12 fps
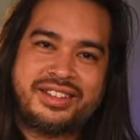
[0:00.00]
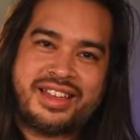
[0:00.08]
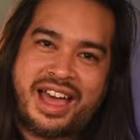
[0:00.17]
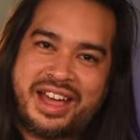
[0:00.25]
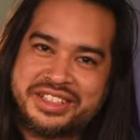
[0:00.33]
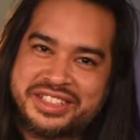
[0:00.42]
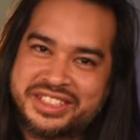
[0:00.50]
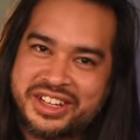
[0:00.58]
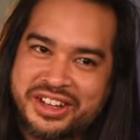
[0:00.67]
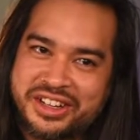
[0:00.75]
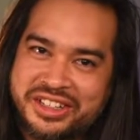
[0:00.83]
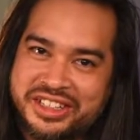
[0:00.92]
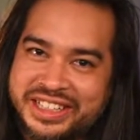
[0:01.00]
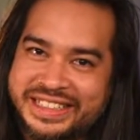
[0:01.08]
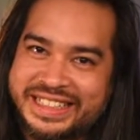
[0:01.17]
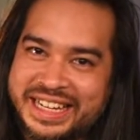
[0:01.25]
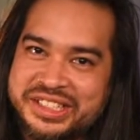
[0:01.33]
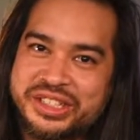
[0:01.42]
I saw a
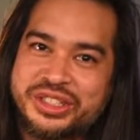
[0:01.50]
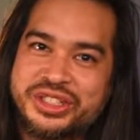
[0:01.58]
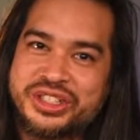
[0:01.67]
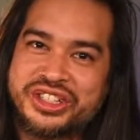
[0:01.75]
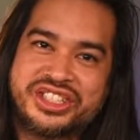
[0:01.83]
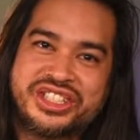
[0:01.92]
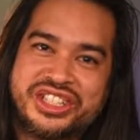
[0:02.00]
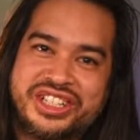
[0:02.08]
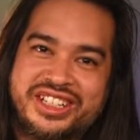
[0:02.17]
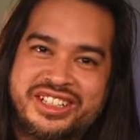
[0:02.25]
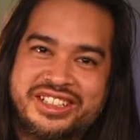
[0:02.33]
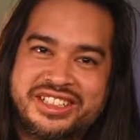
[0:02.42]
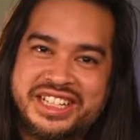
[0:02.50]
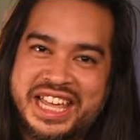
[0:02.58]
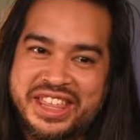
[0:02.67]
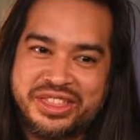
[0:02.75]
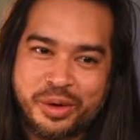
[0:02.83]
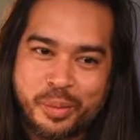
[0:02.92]
data structure
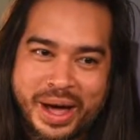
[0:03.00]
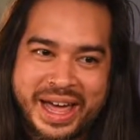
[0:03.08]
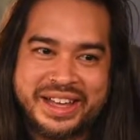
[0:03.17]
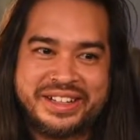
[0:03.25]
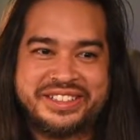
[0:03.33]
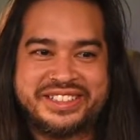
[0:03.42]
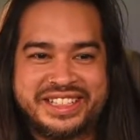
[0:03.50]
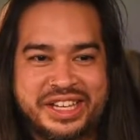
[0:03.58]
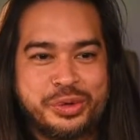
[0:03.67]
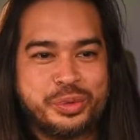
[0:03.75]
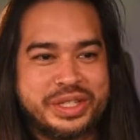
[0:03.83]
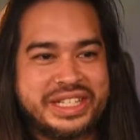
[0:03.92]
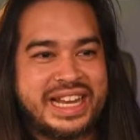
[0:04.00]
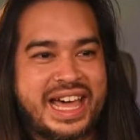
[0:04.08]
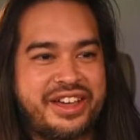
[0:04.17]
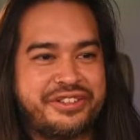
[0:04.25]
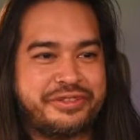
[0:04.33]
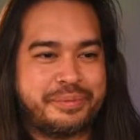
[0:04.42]
in the wild, in real
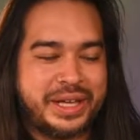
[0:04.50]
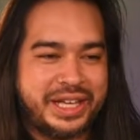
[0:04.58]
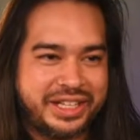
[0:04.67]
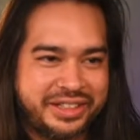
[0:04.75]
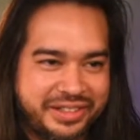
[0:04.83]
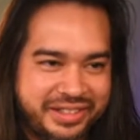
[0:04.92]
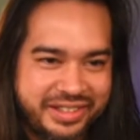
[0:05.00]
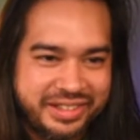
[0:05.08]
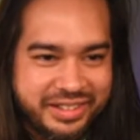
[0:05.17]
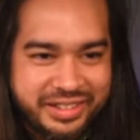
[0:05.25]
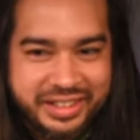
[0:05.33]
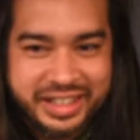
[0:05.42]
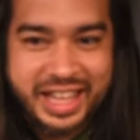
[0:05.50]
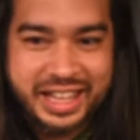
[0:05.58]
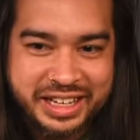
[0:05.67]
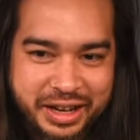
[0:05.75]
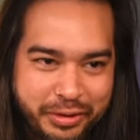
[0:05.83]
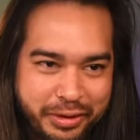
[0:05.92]
life, man. I
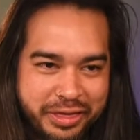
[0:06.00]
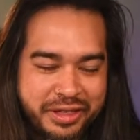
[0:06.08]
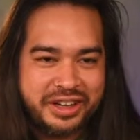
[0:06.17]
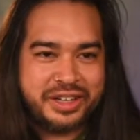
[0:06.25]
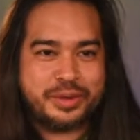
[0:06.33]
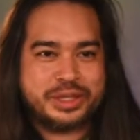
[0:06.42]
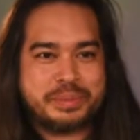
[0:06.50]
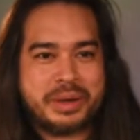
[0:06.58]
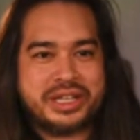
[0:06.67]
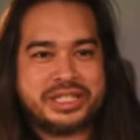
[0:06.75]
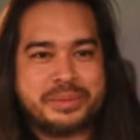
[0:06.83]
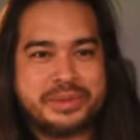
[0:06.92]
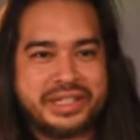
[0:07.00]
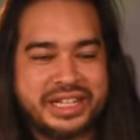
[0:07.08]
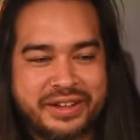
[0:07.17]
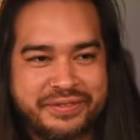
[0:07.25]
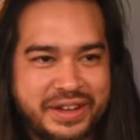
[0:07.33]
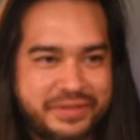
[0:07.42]
never thought it was possible, and
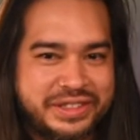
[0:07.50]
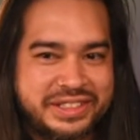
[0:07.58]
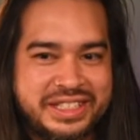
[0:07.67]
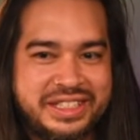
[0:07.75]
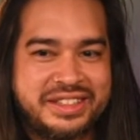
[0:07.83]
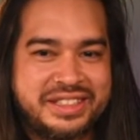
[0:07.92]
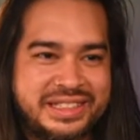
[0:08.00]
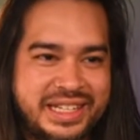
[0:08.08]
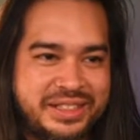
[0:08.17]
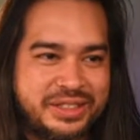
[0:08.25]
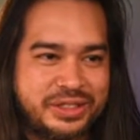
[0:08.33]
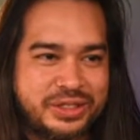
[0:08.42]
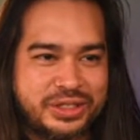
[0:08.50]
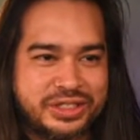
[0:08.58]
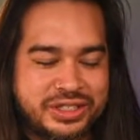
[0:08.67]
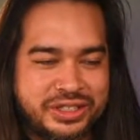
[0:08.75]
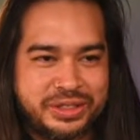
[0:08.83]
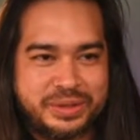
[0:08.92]
I've never seen this data
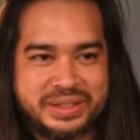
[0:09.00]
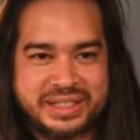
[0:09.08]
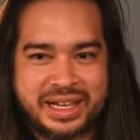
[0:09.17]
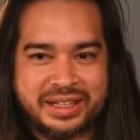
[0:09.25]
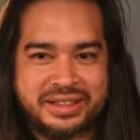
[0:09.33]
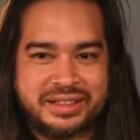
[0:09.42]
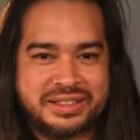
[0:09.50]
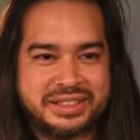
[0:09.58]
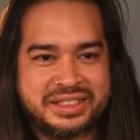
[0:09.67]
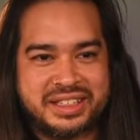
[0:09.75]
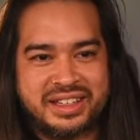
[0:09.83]
structure used like this.